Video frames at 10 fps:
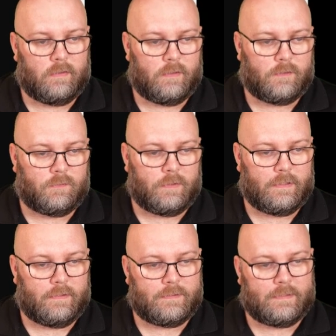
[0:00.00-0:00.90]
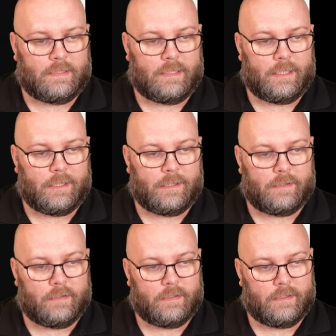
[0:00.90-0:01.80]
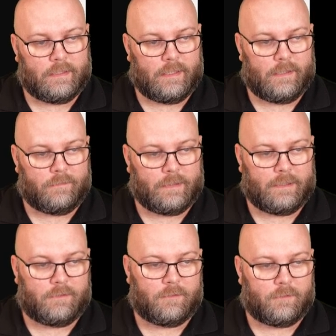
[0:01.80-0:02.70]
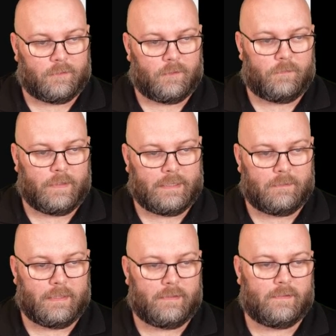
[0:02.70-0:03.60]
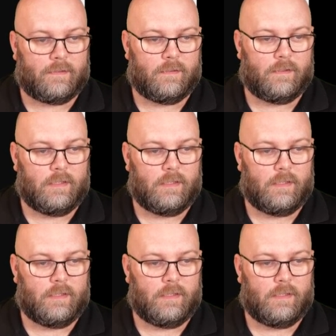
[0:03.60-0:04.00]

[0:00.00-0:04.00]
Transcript: So we see here, we need to wait a bit.